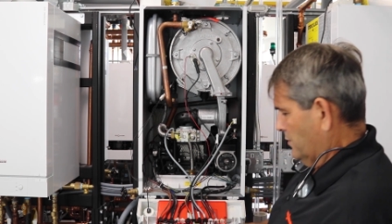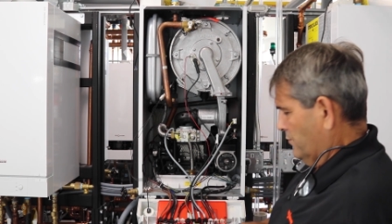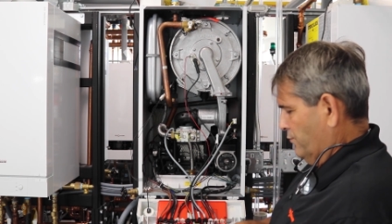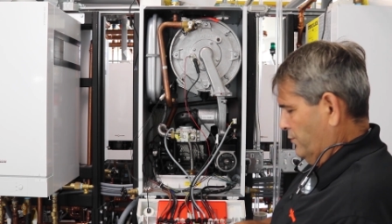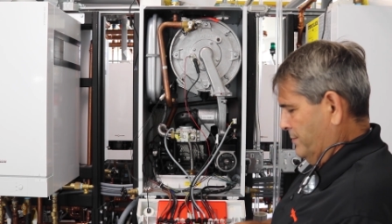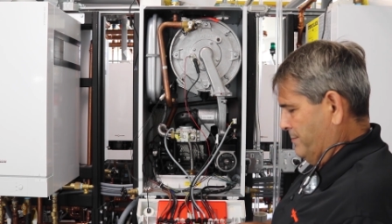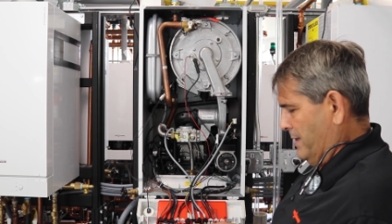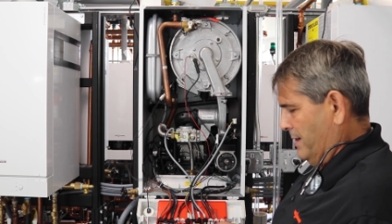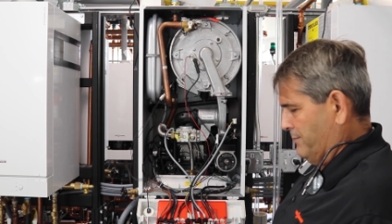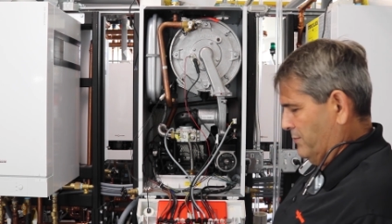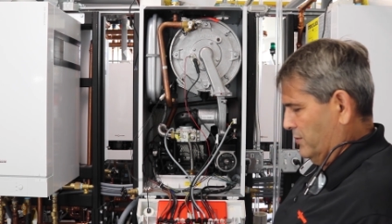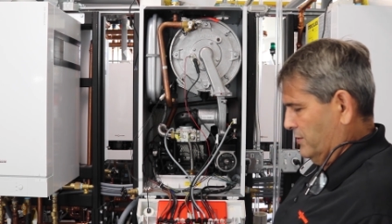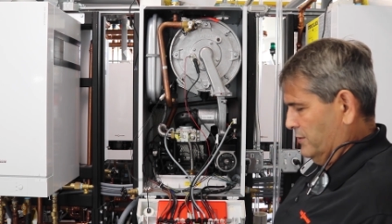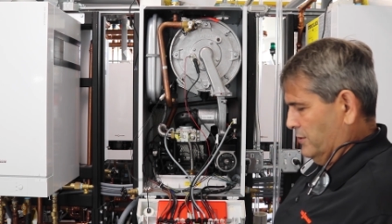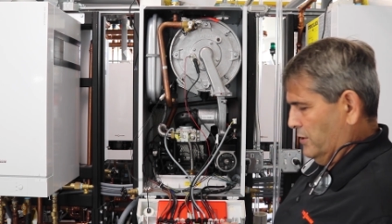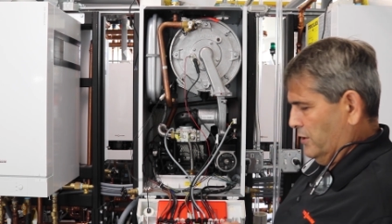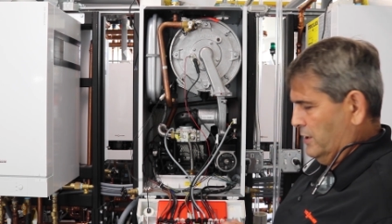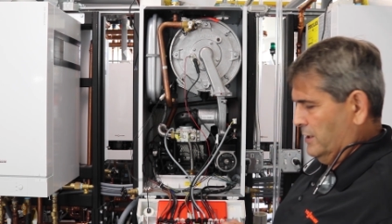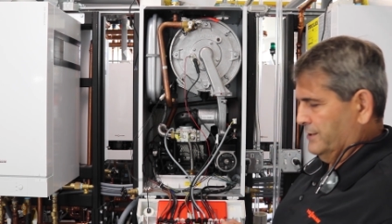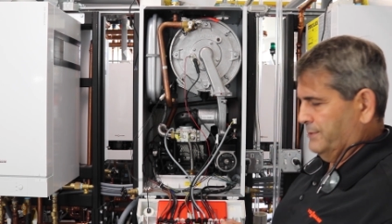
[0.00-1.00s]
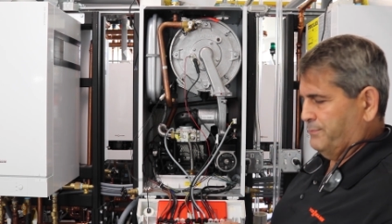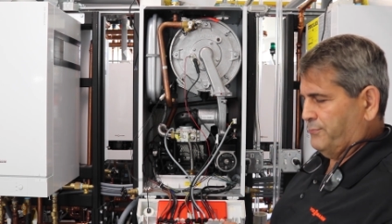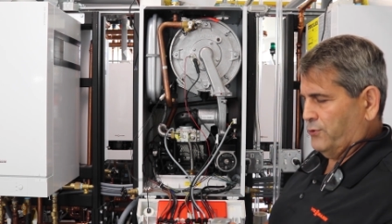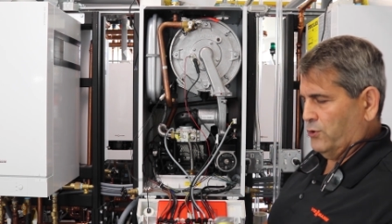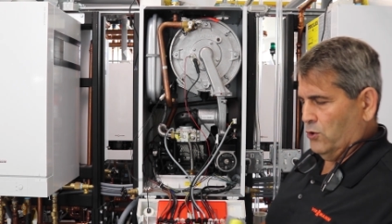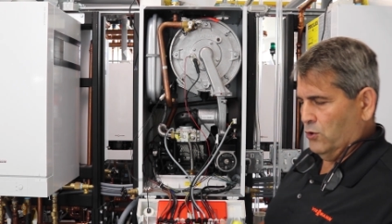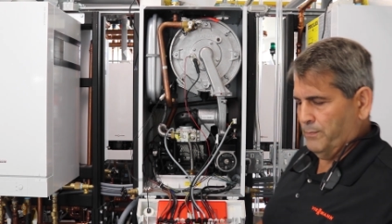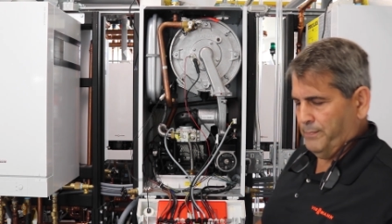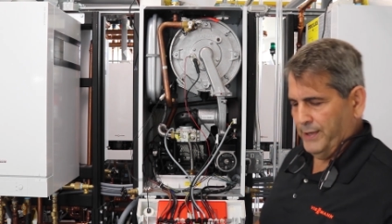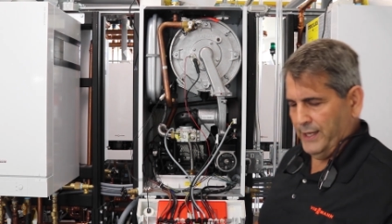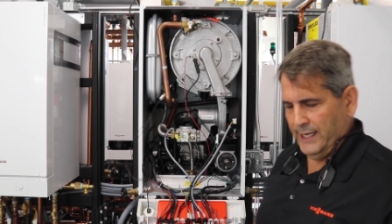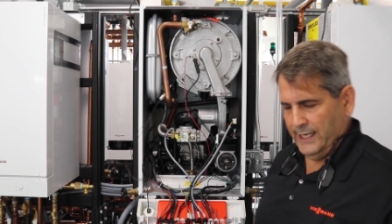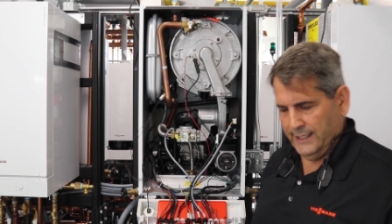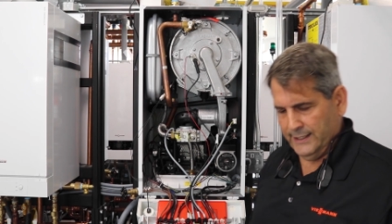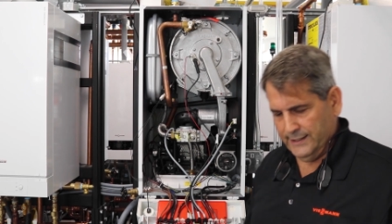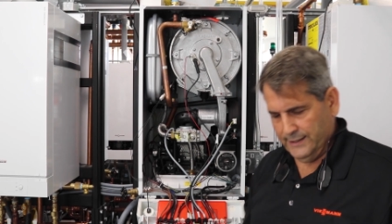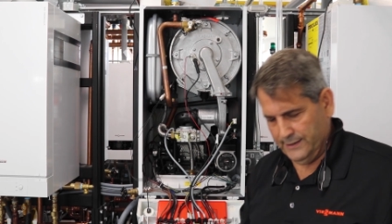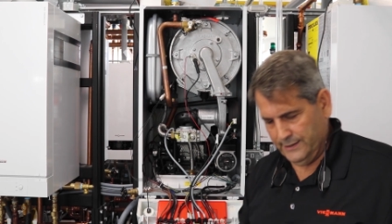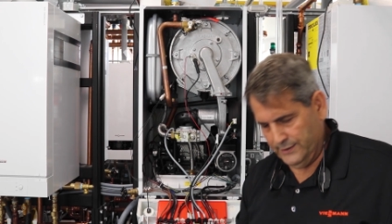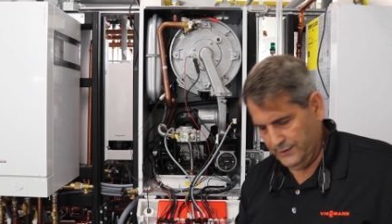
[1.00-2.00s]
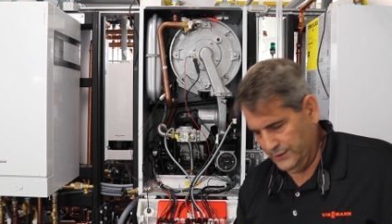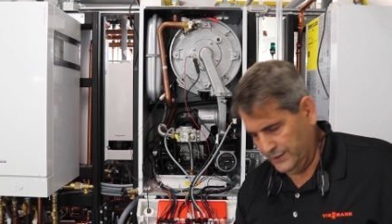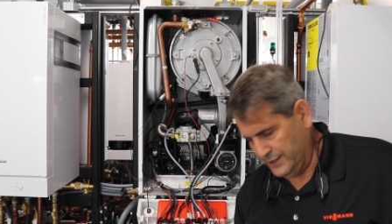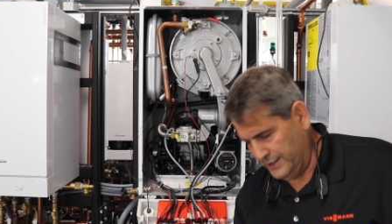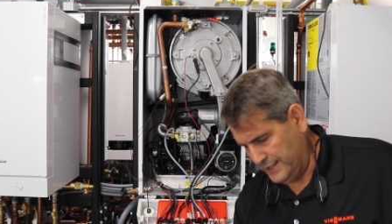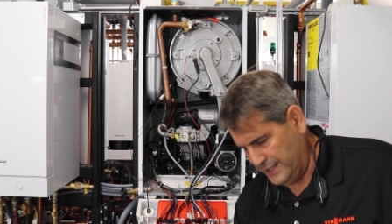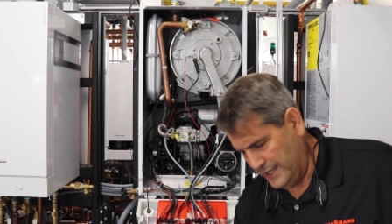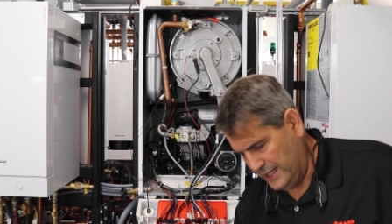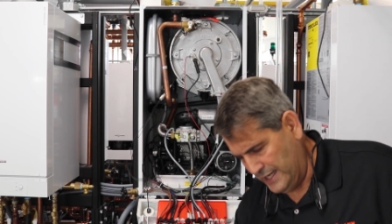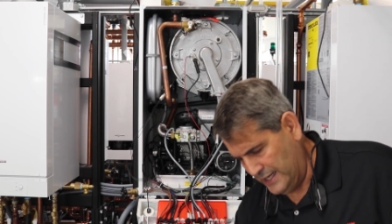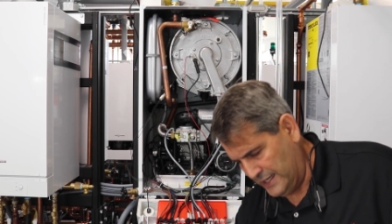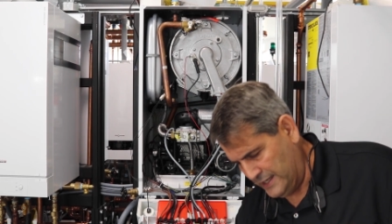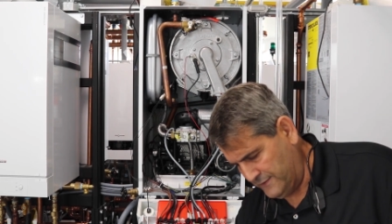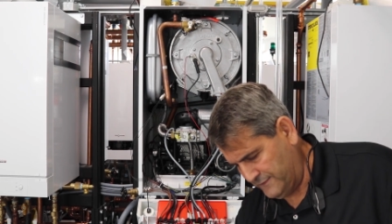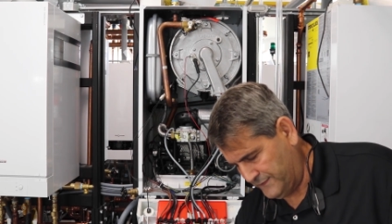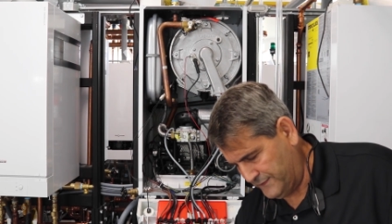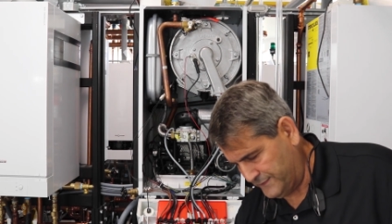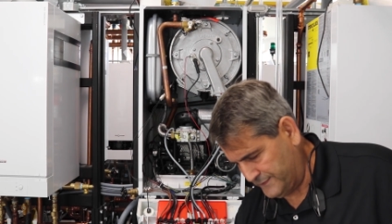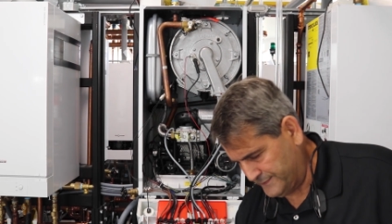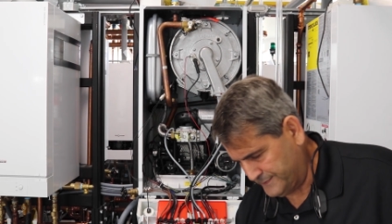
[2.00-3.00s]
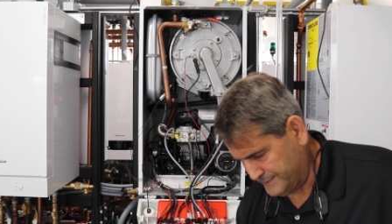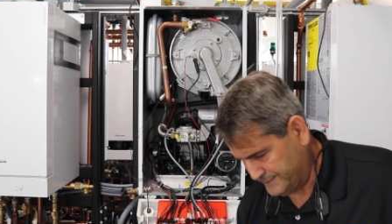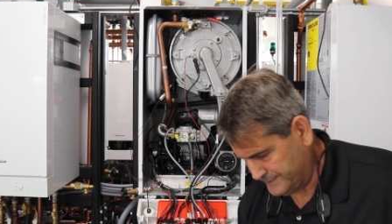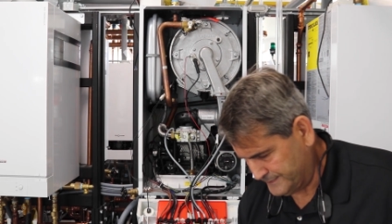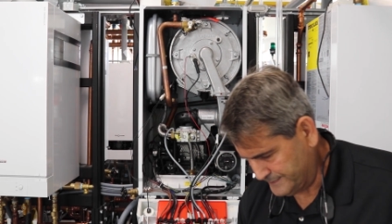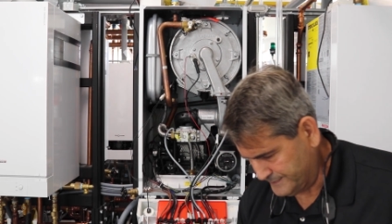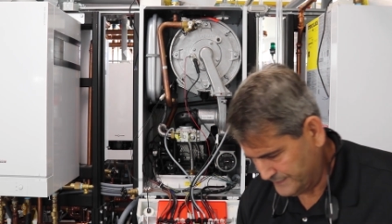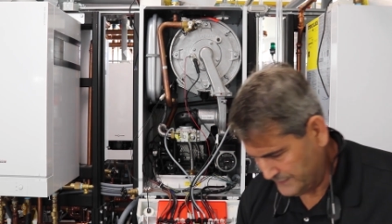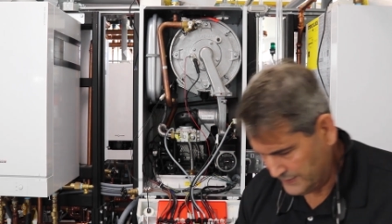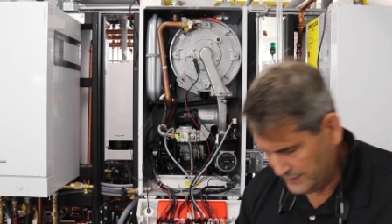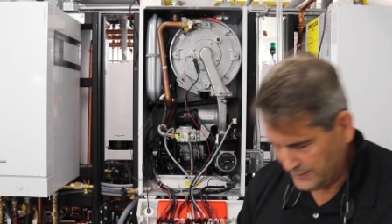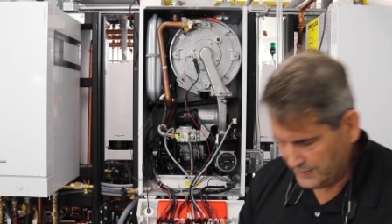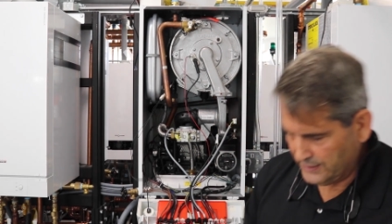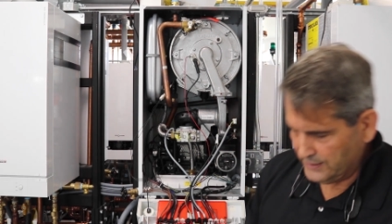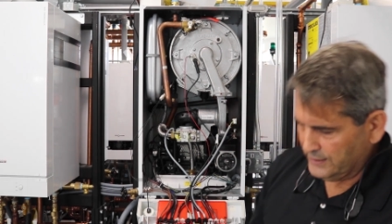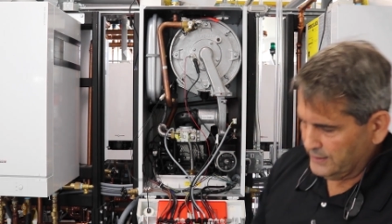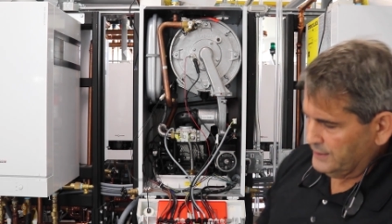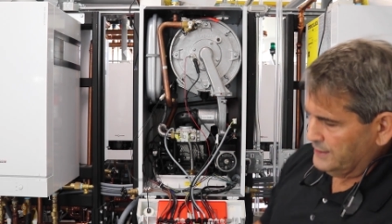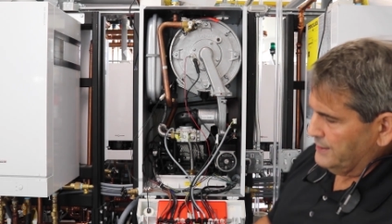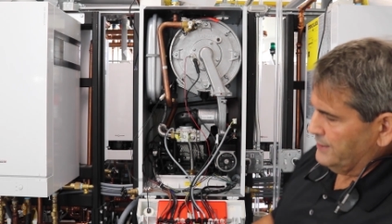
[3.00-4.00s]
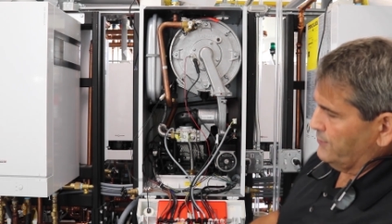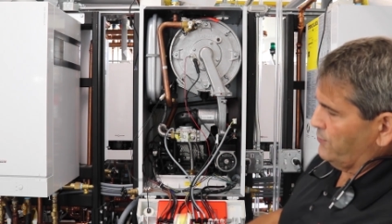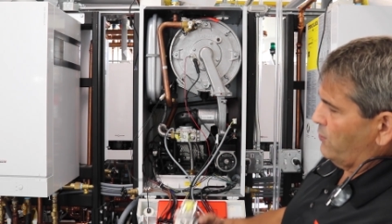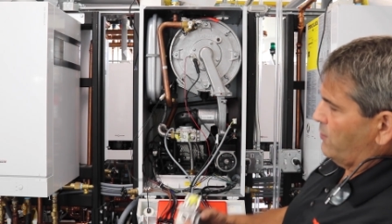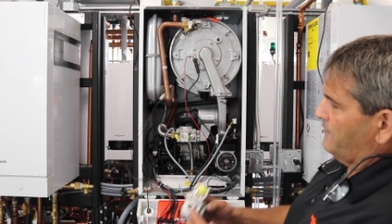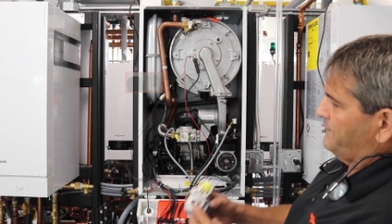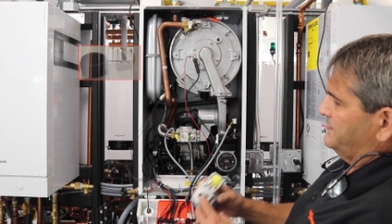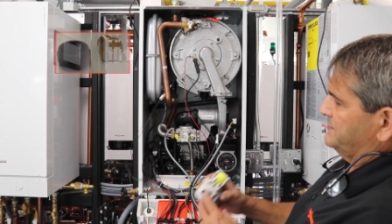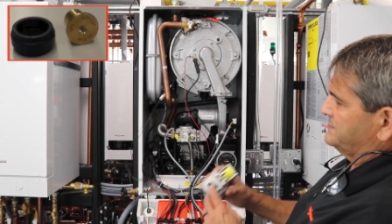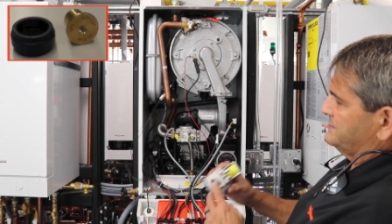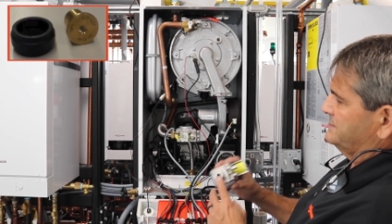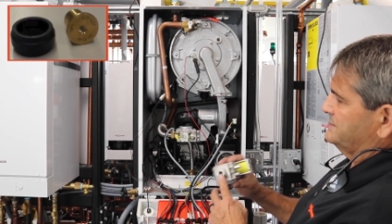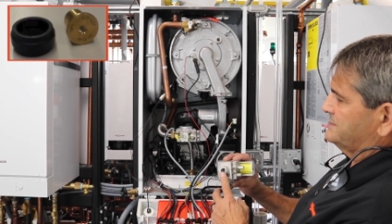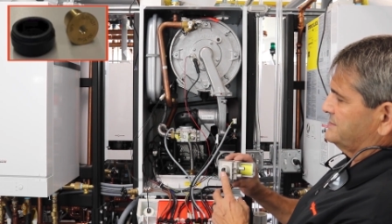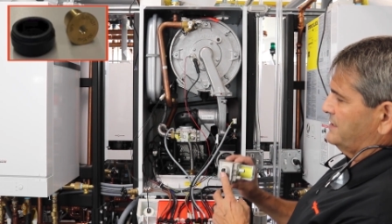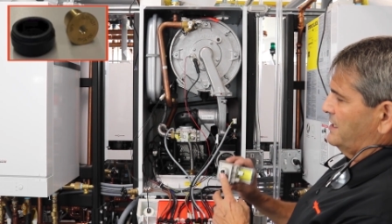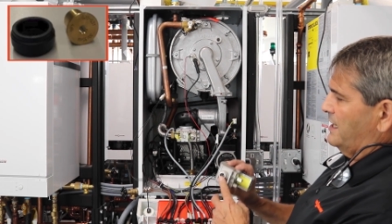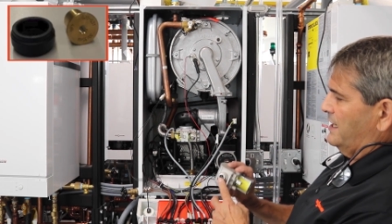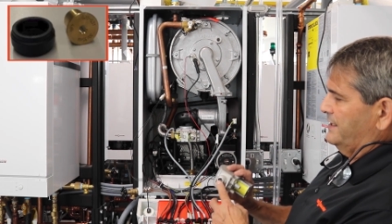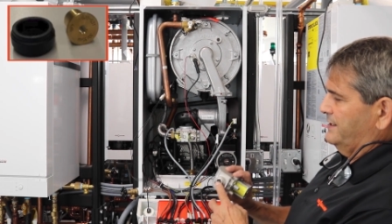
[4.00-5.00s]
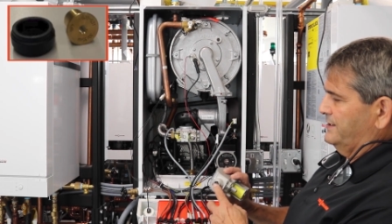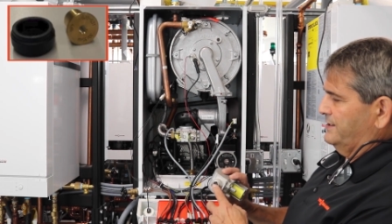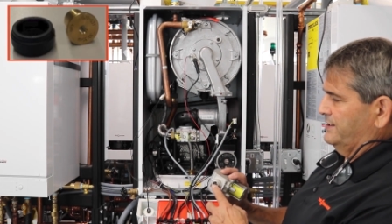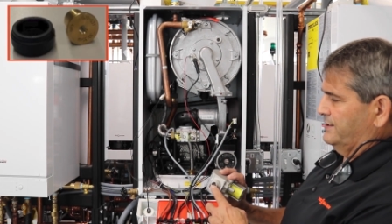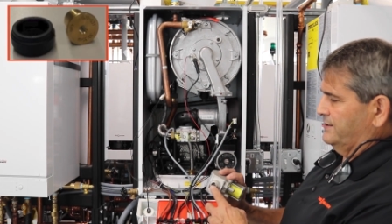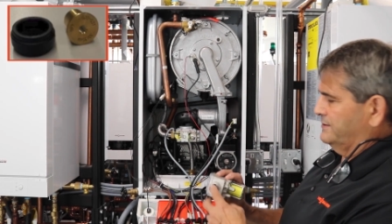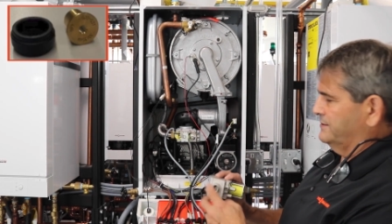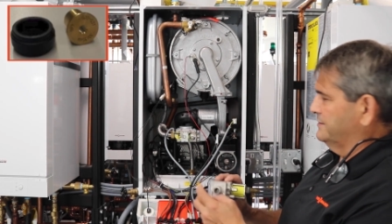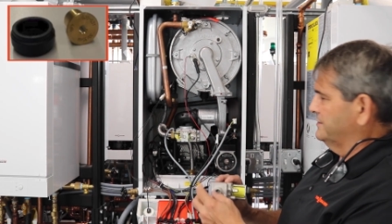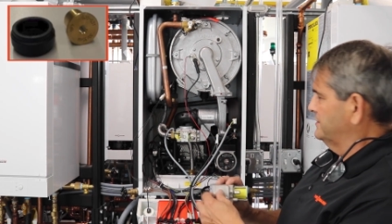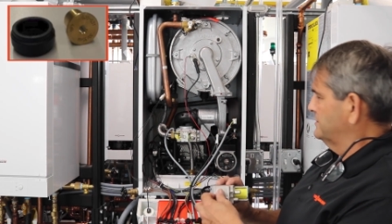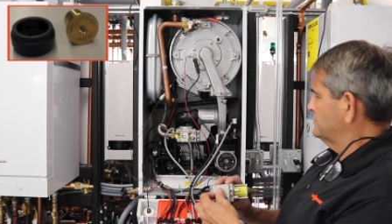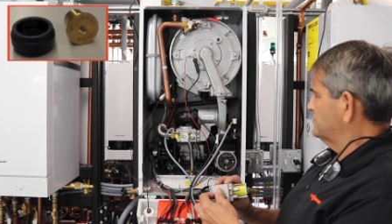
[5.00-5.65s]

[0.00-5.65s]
Remember, on propane, you're going to have an orifice inside here.